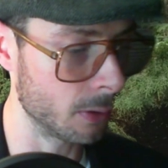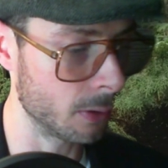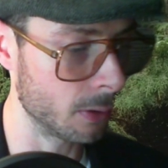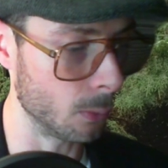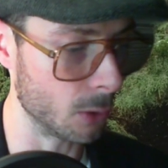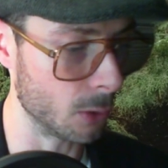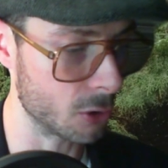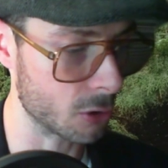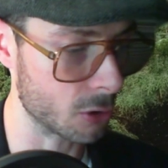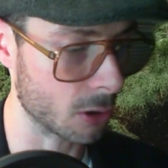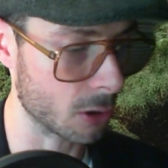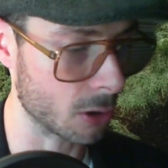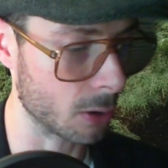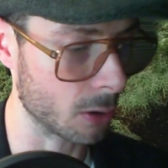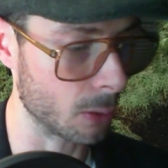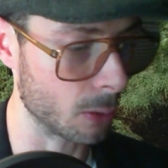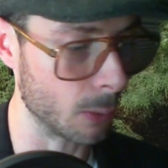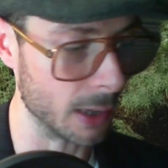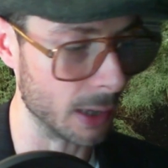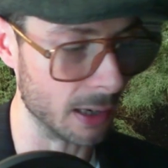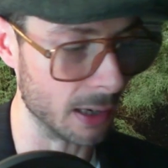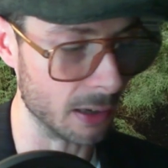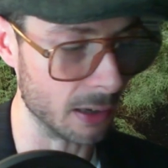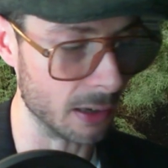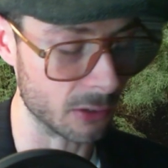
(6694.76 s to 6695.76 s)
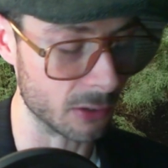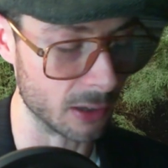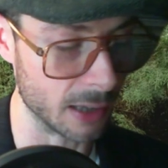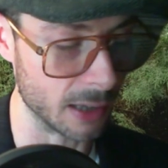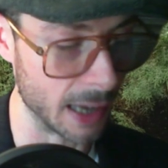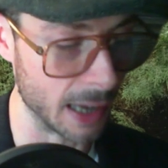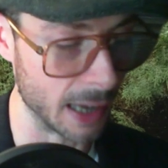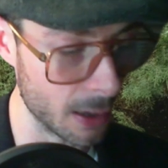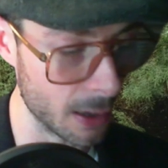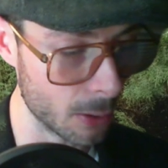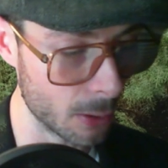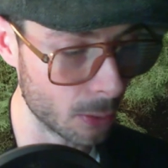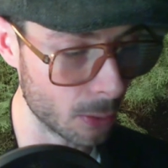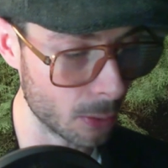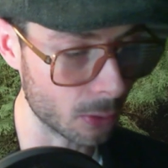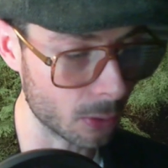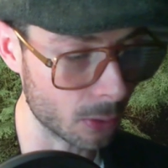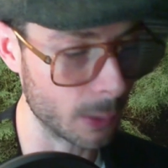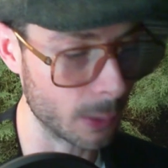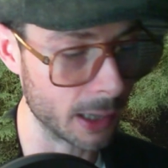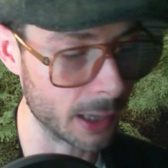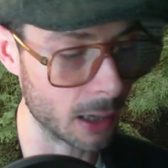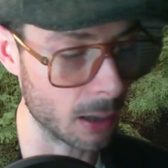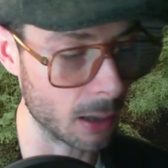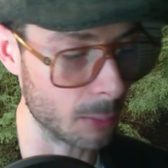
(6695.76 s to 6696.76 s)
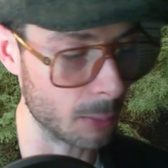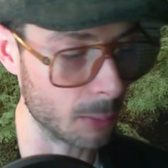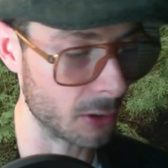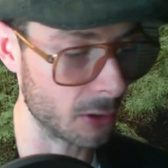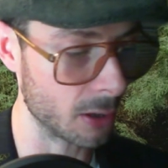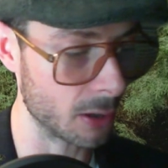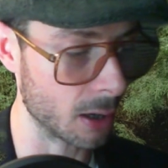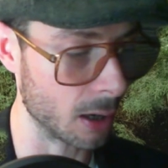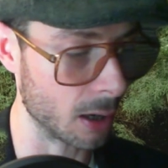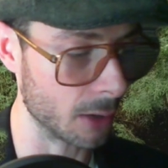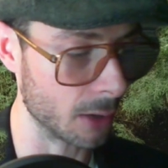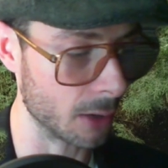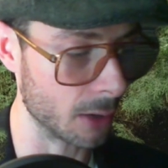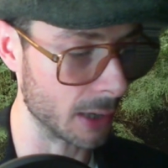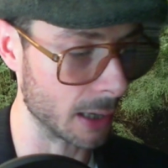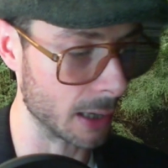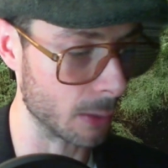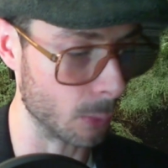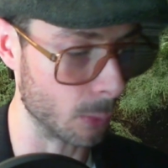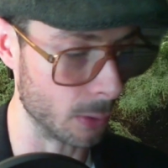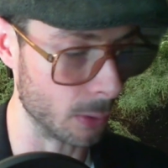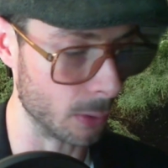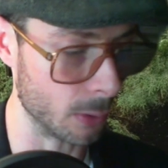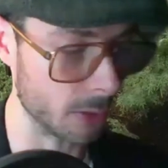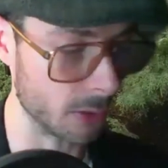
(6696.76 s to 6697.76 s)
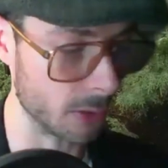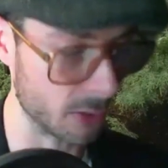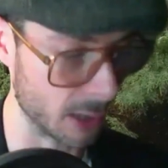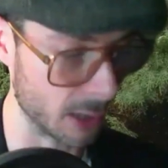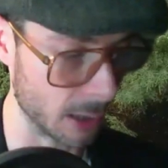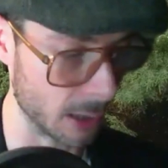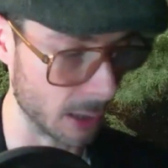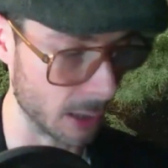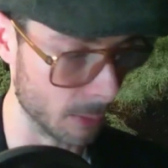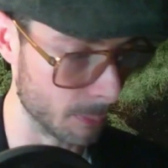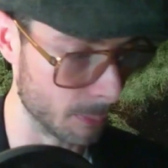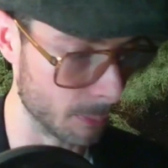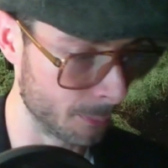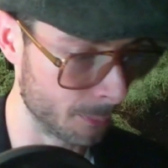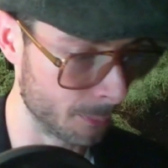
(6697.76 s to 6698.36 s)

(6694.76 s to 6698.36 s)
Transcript: which occur when it is inhaled or when it comes into contact with the skin.